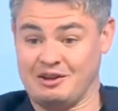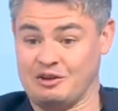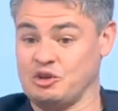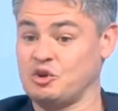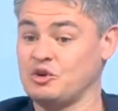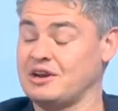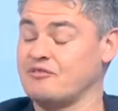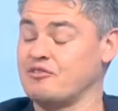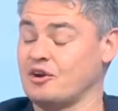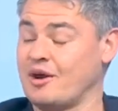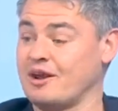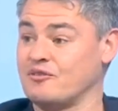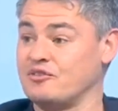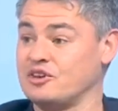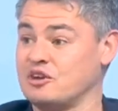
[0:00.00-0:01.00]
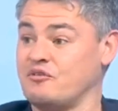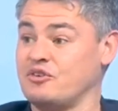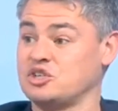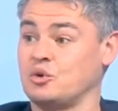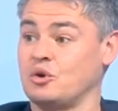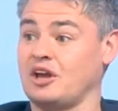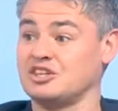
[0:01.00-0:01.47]
you couldn't have a greater
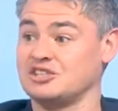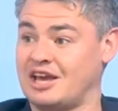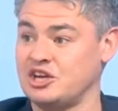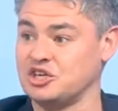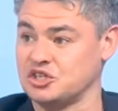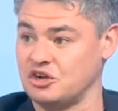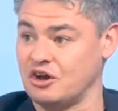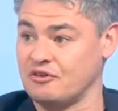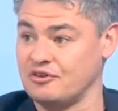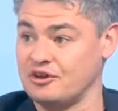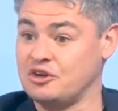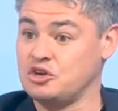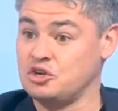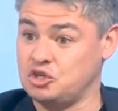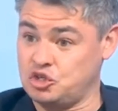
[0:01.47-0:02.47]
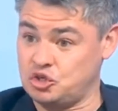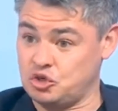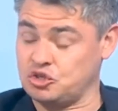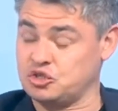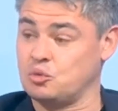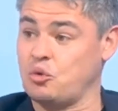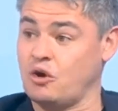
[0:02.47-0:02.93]
visualisation of
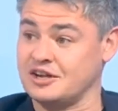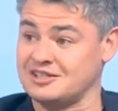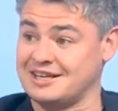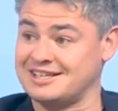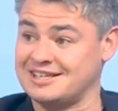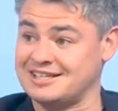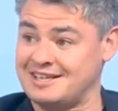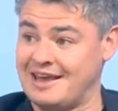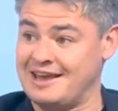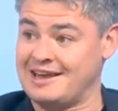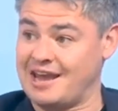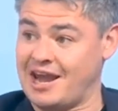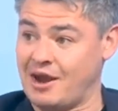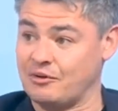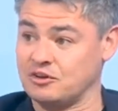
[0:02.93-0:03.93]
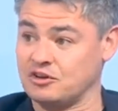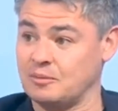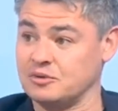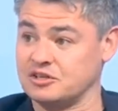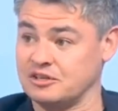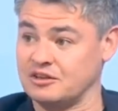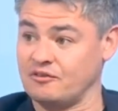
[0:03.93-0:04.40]
just what is at stake here in
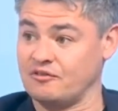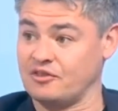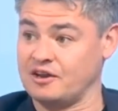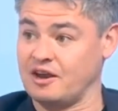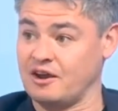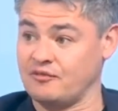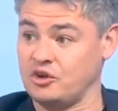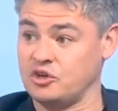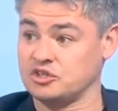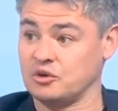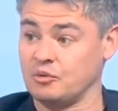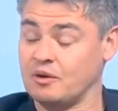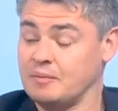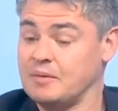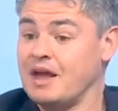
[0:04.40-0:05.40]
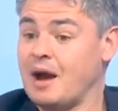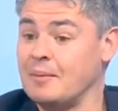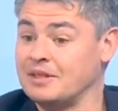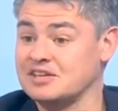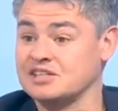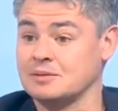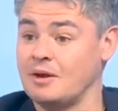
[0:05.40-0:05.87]
terms of the near future. I
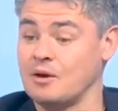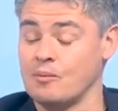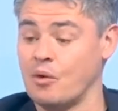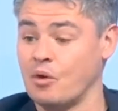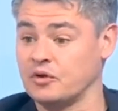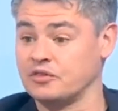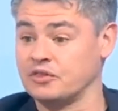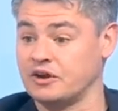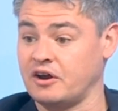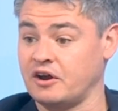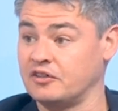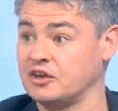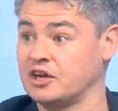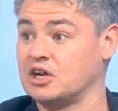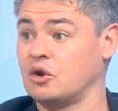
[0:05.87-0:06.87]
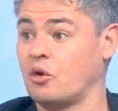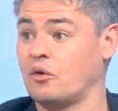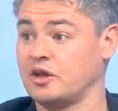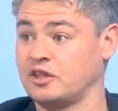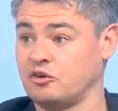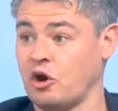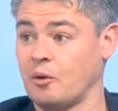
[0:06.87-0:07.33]
mean, this is about more than the kind of the
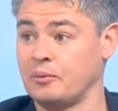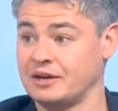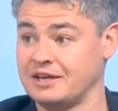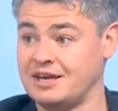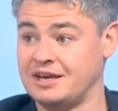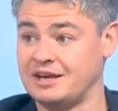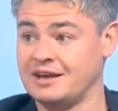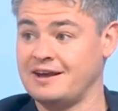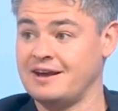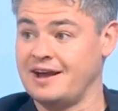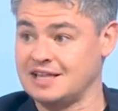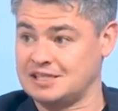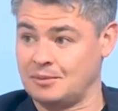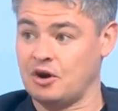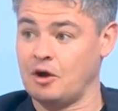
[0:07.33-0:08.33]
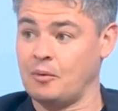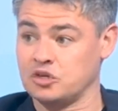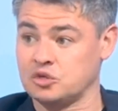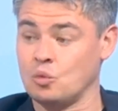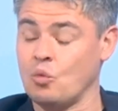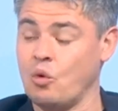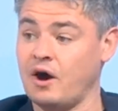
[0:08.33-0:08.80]
glory of the Europa League. It's about
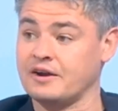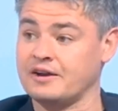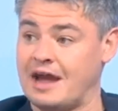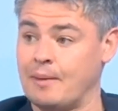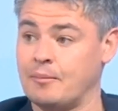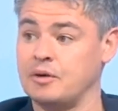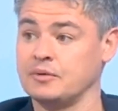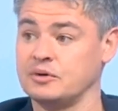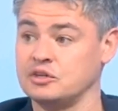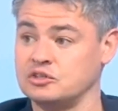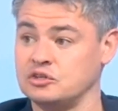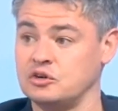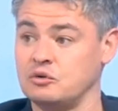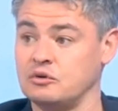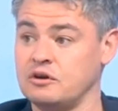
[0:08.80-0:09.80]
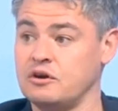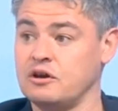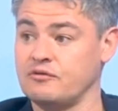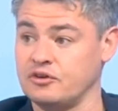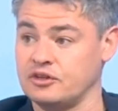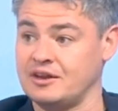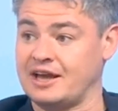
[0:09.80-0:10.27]
almost what Amorim can do
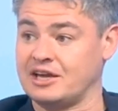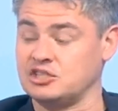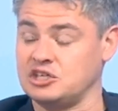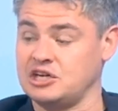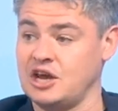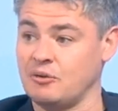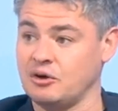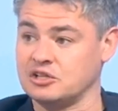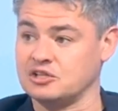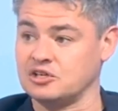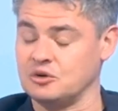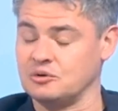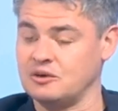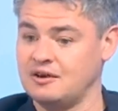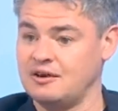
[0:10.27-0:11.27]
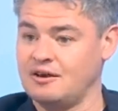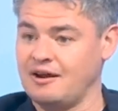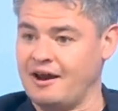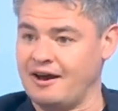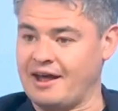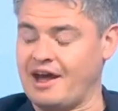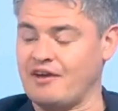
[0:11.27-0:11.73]
for the next year or two.
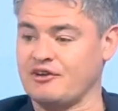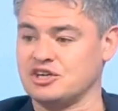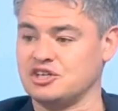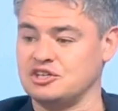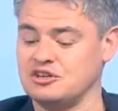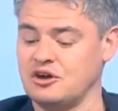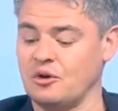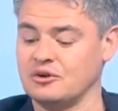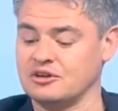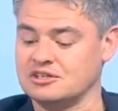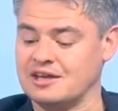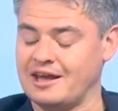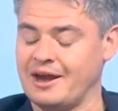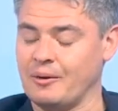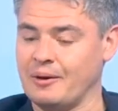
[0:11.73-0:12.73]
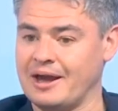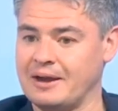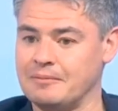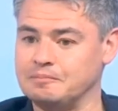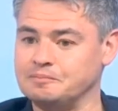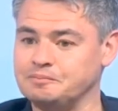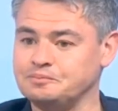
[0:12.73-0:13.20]
And I have actually noticed how,
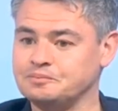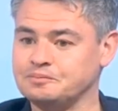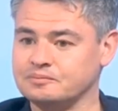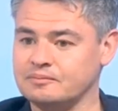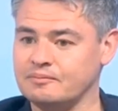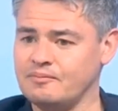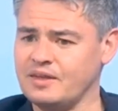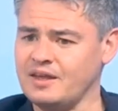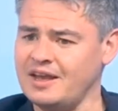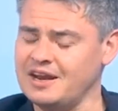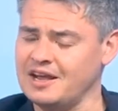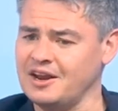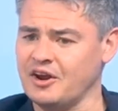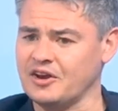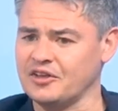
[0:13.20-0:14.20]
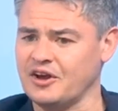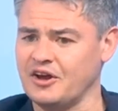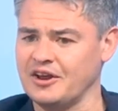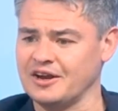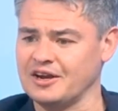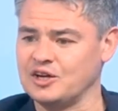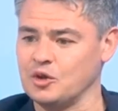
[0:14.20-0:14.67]
in a lot of the
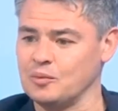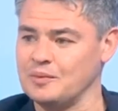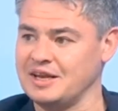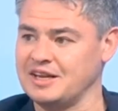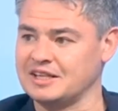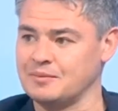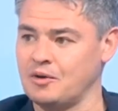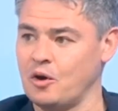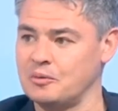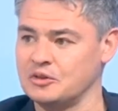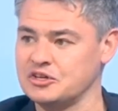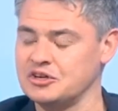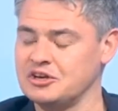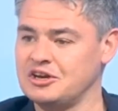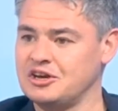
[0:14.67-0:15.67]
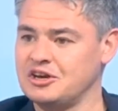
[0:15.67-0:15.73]
kind of club media at the moment,